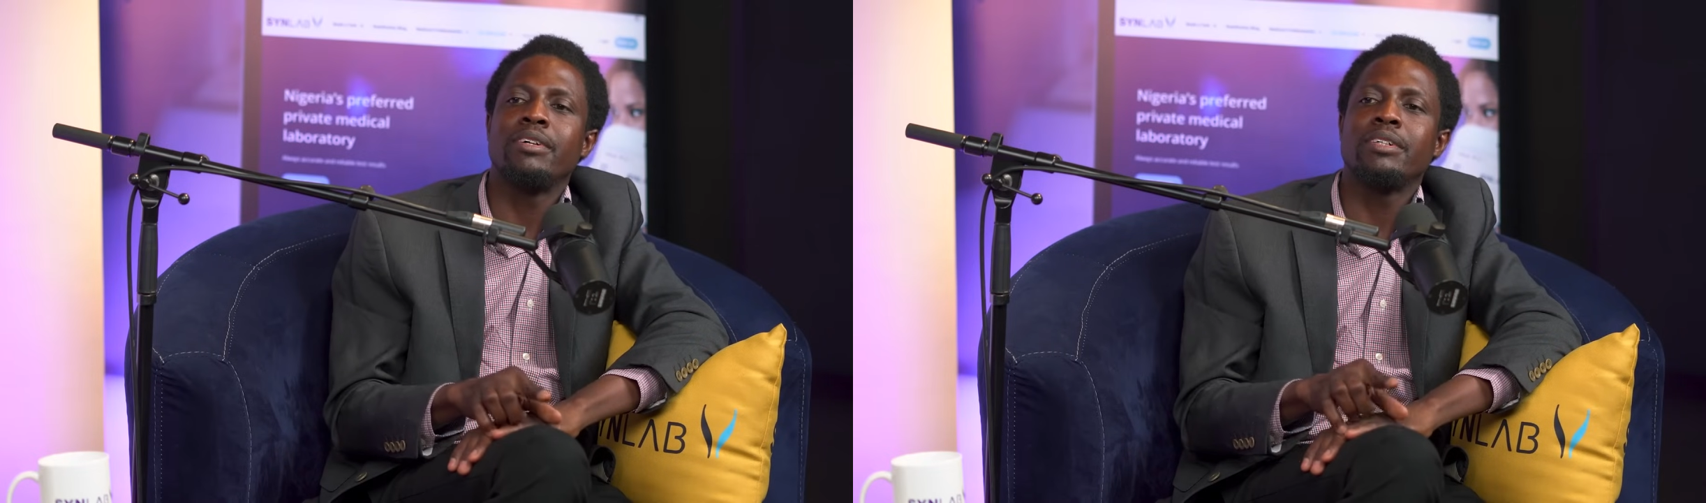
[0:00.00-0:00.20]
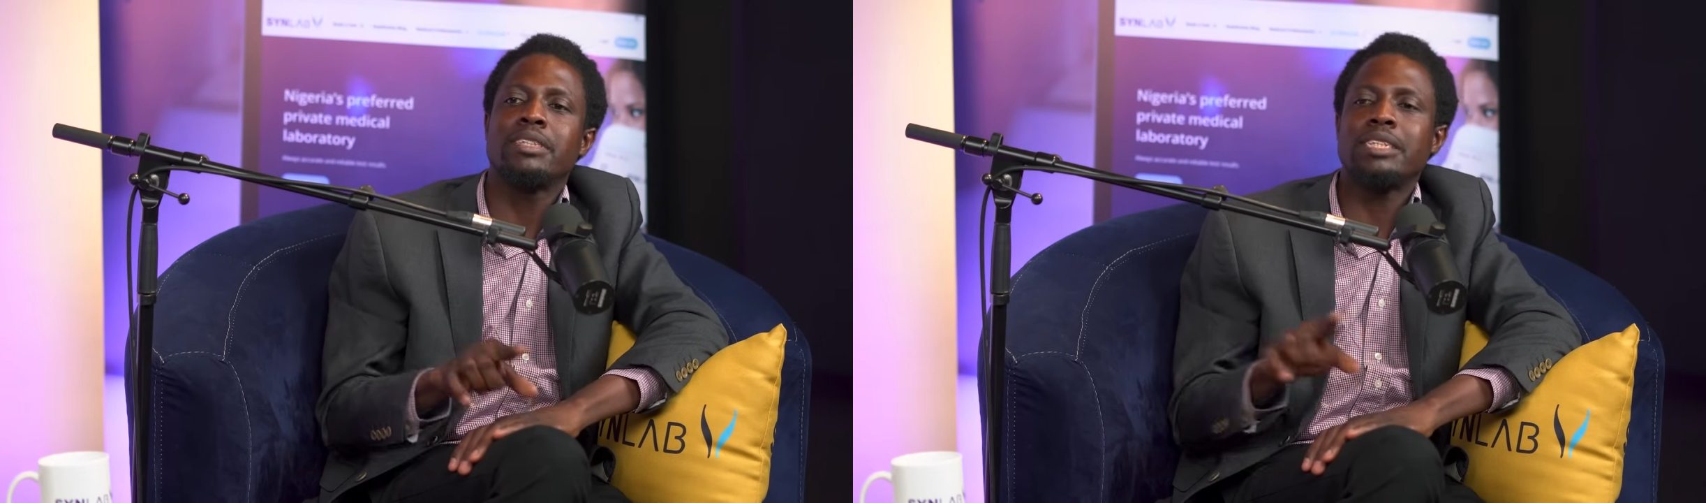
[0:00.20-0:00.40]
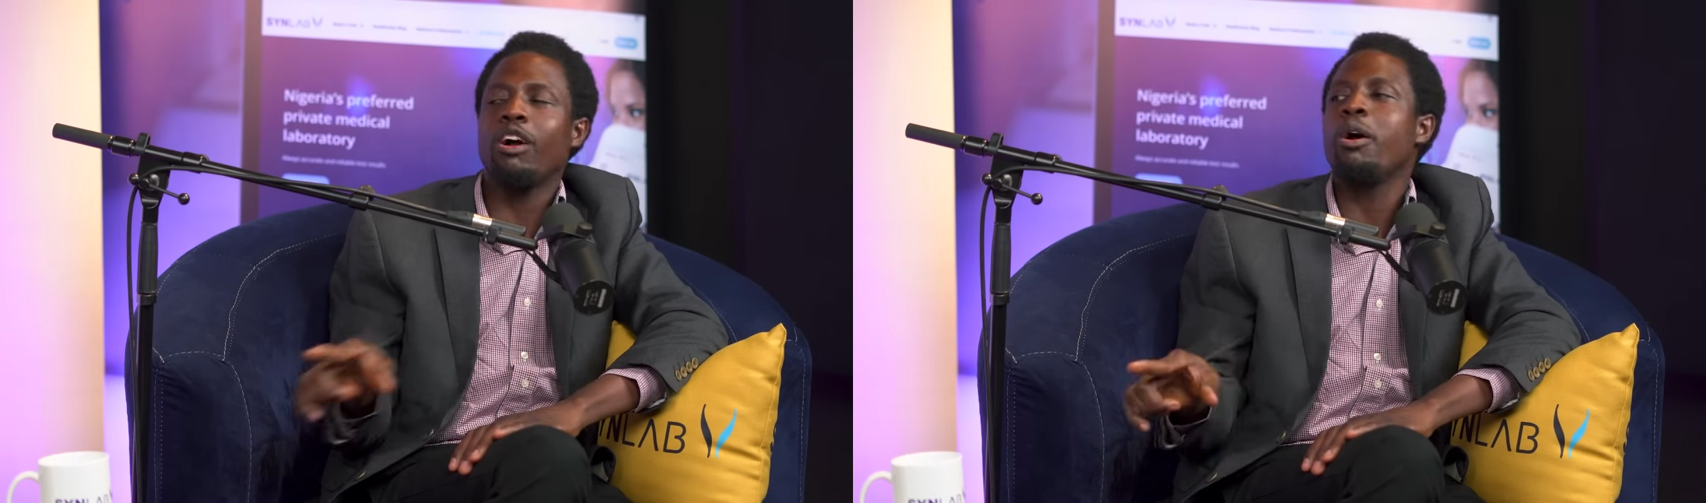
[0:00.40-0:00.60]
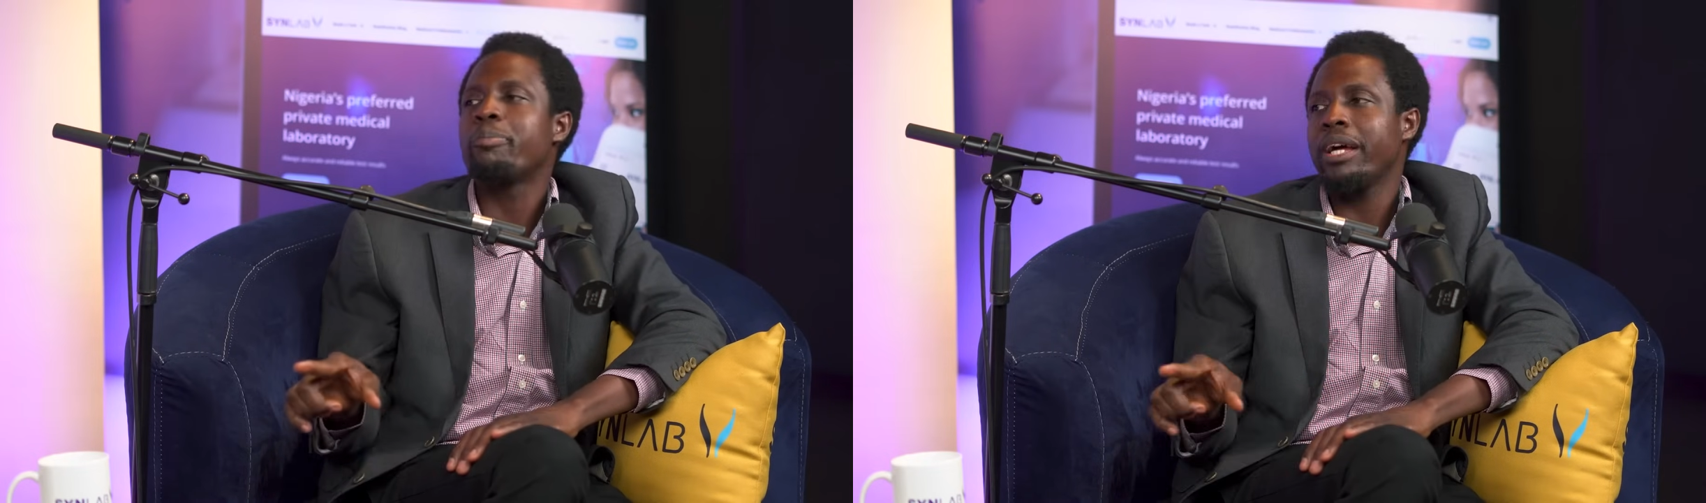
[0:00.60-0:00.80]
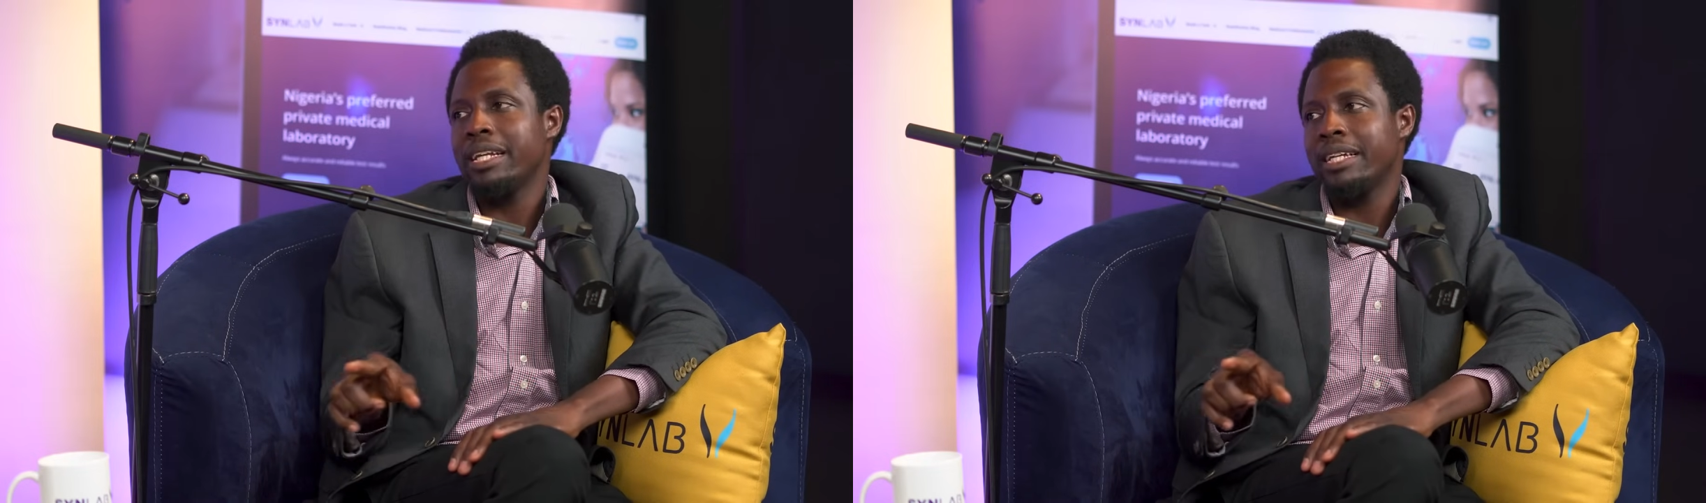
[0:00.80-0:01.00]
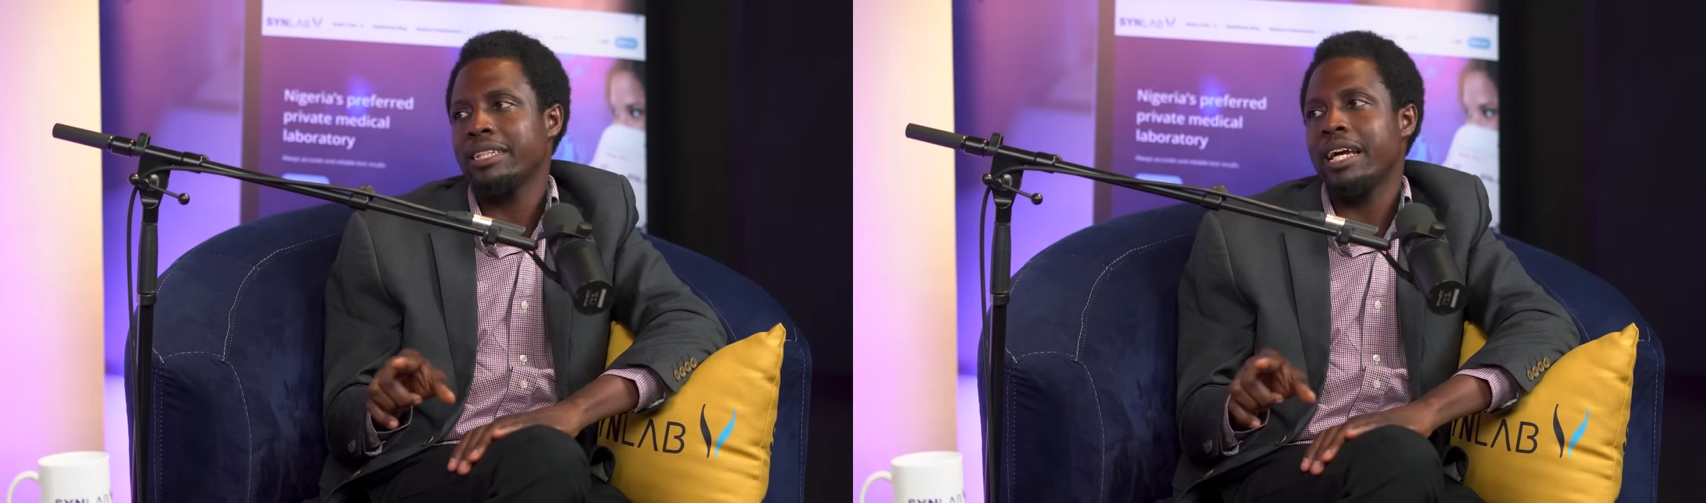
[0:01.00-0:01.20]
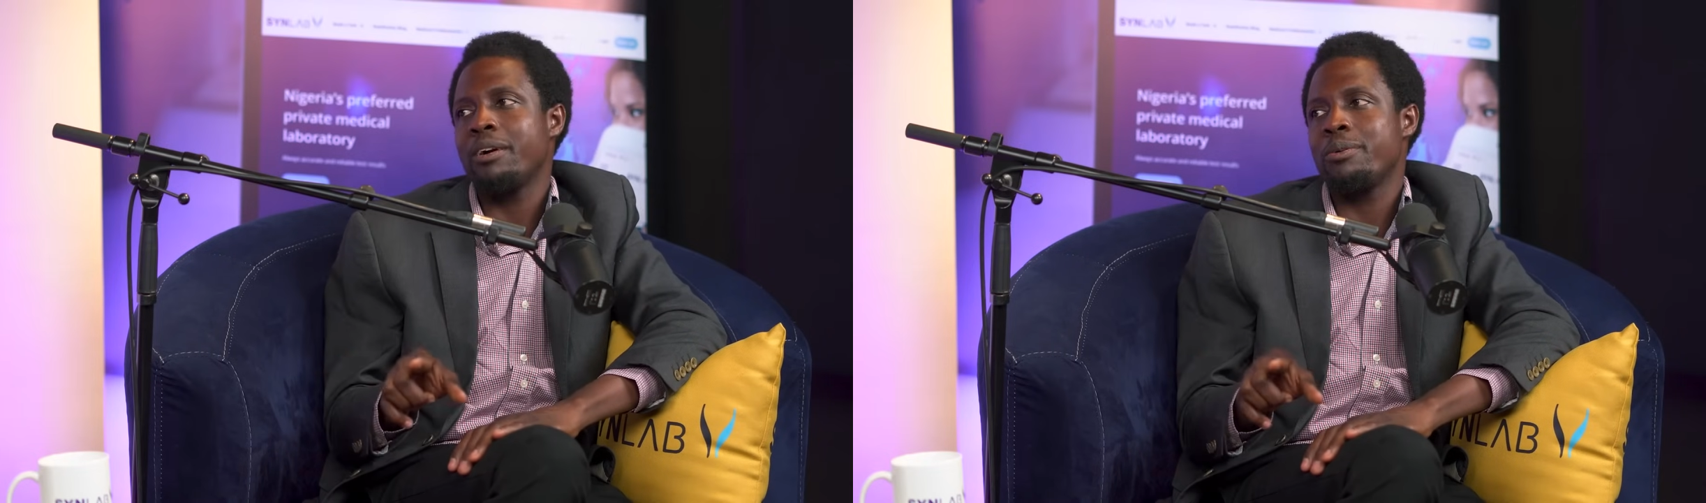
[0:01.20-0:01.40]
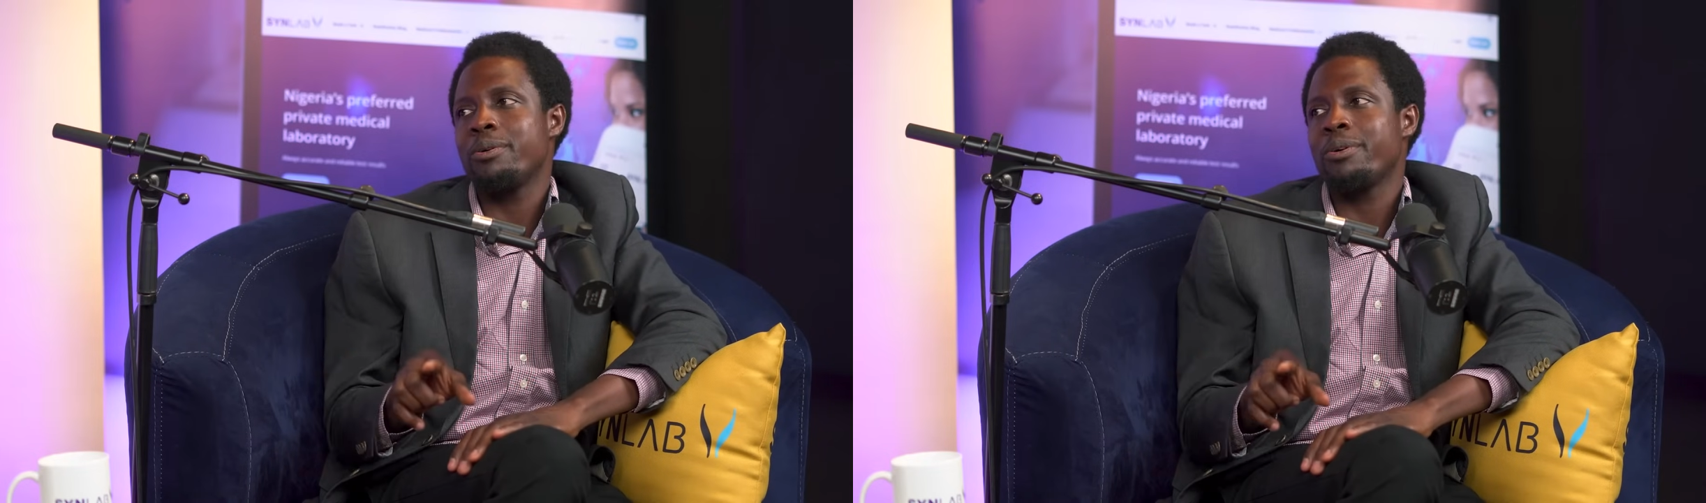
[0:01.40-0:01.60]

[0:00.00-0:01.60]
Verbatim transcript: second pregnancy can go